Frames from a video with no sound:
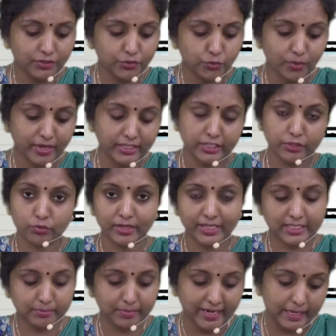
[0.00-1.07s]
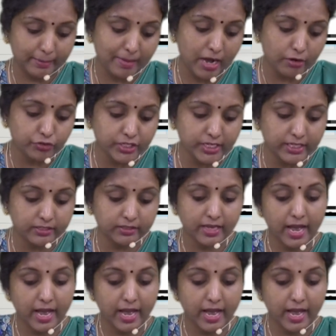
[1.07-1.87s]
so I need not explain about it,